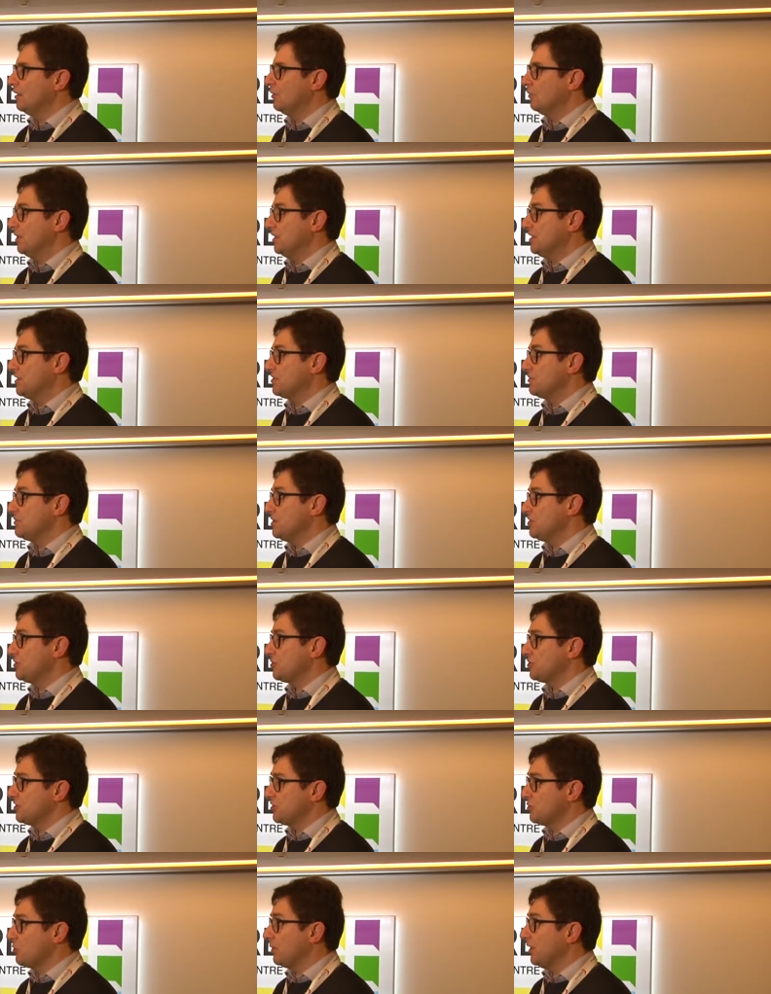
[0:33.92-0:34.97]
Well, this
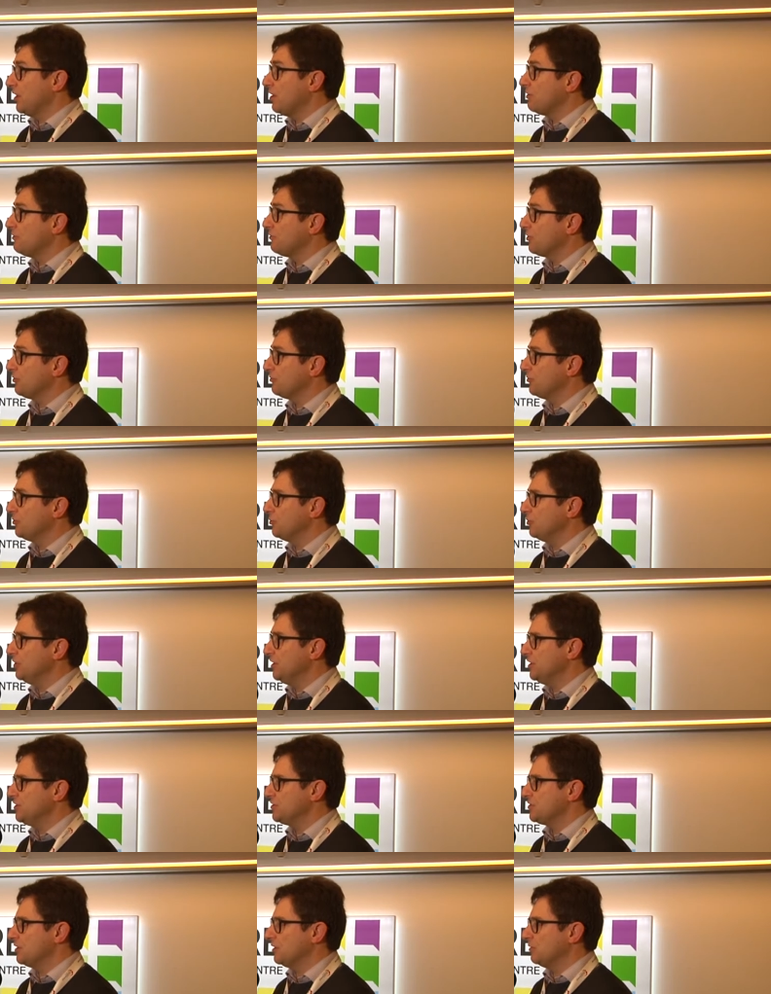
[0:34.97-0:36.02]
research is going on for a few
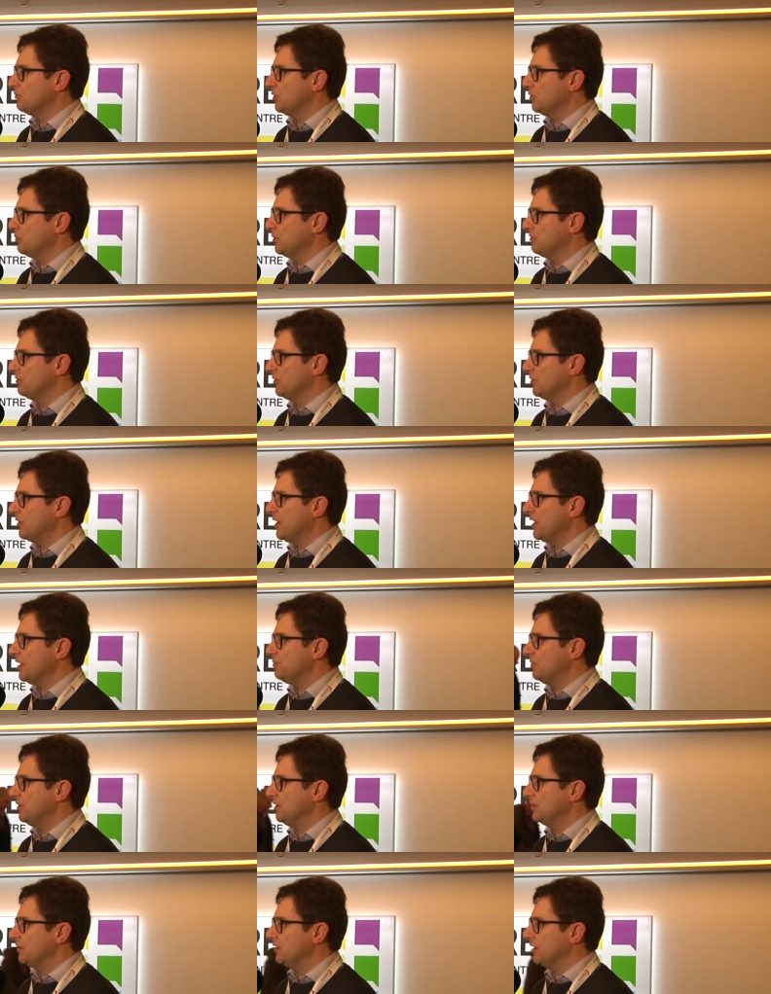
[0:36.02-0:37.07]
years now, but we're very
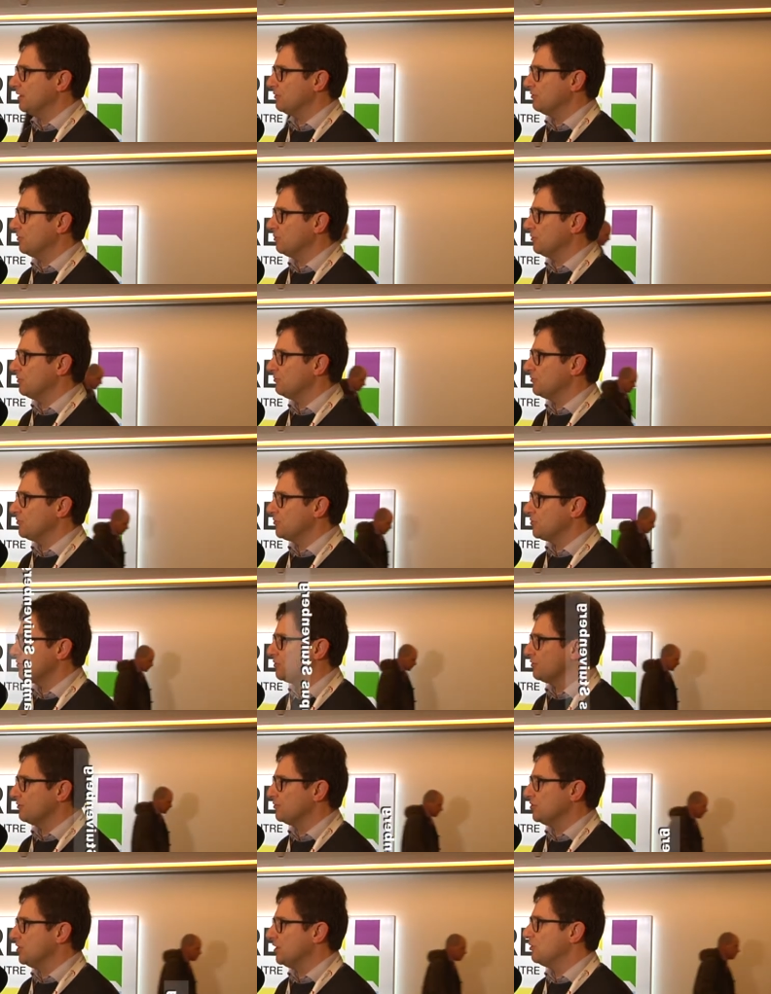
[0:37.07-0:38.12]
happy that from the first
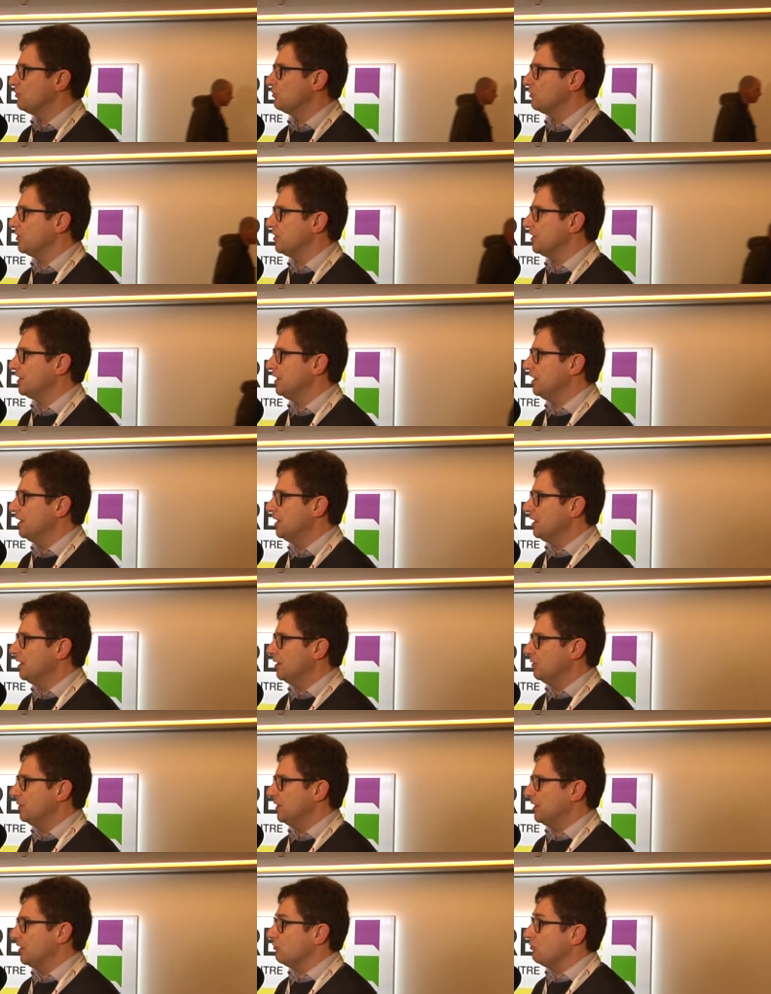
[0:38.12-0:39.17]
of January
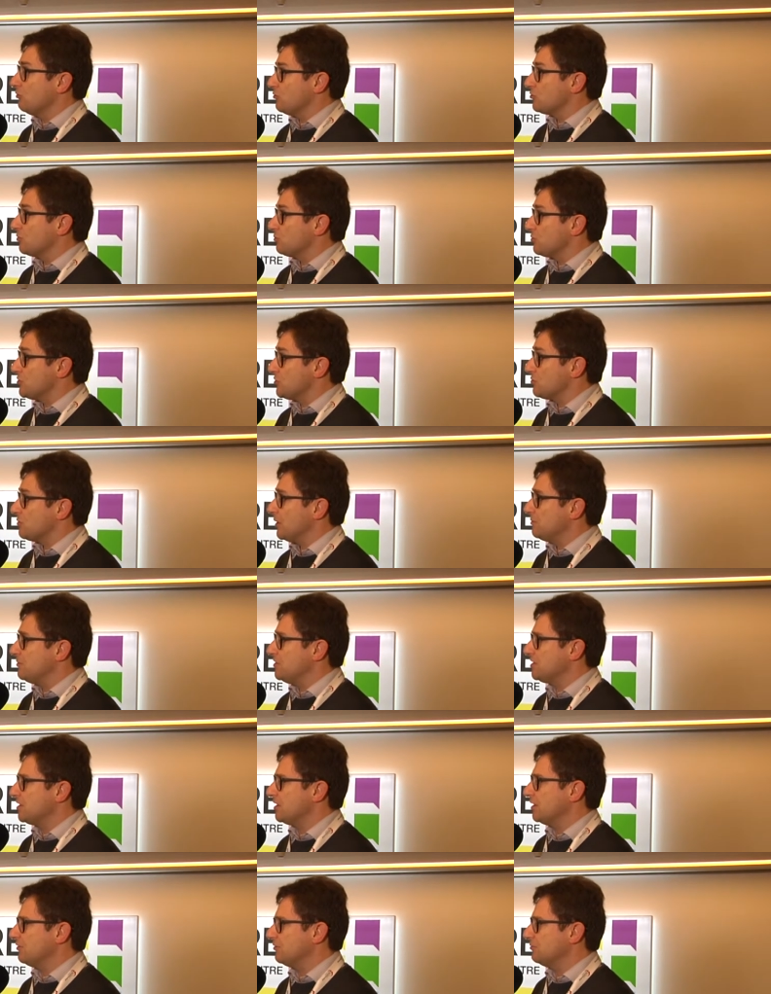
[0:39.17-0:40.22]
we can also prescribe
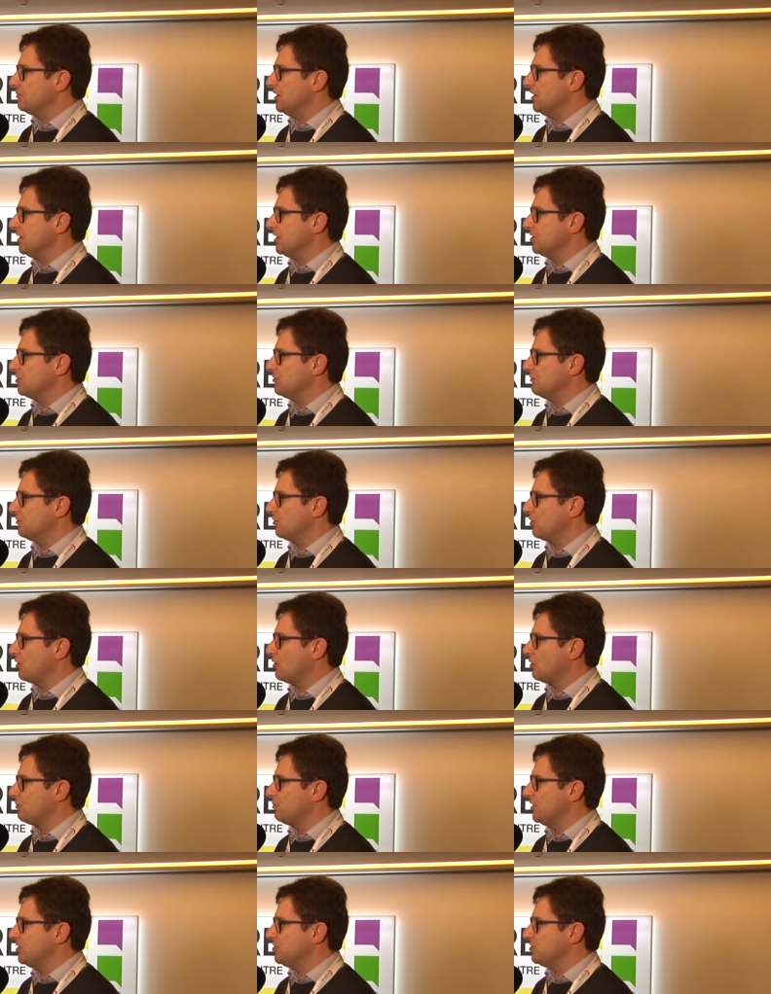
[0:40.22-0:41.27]
this kind of medication for
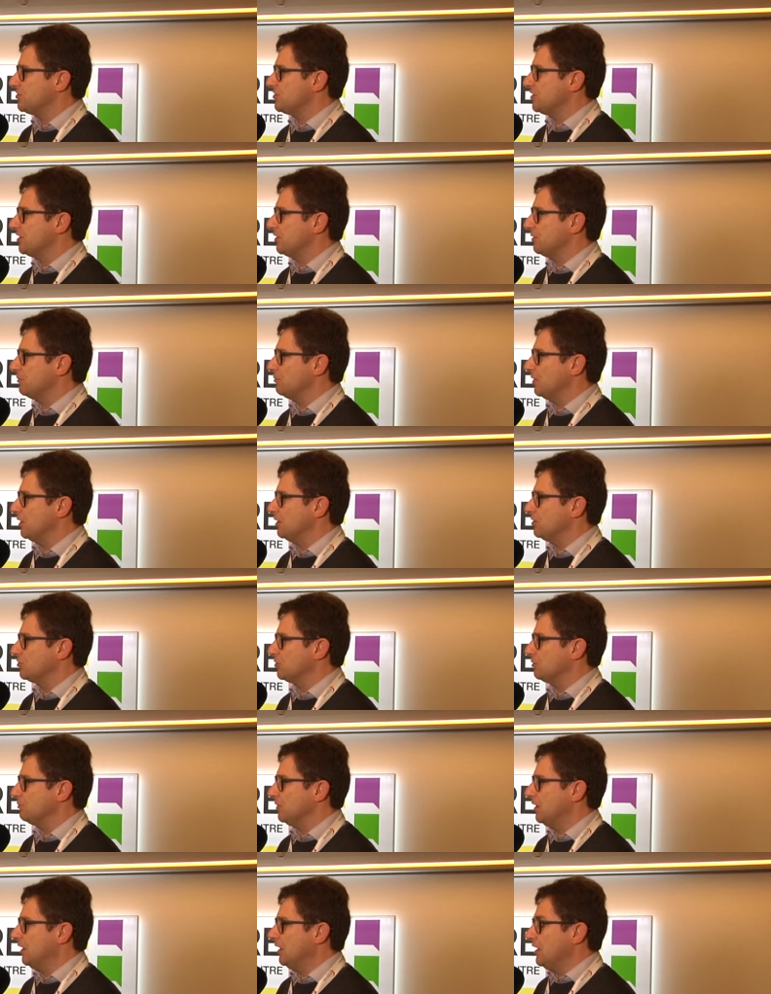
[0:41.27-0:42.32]
our patients here in
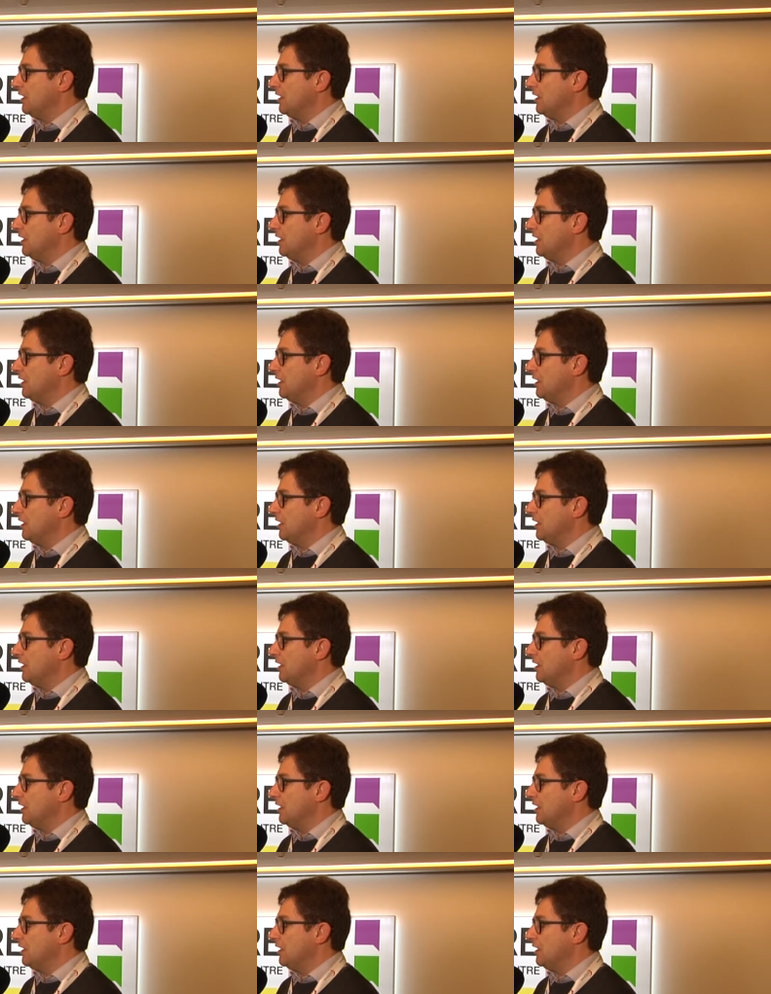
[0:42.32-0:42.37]
Belgium.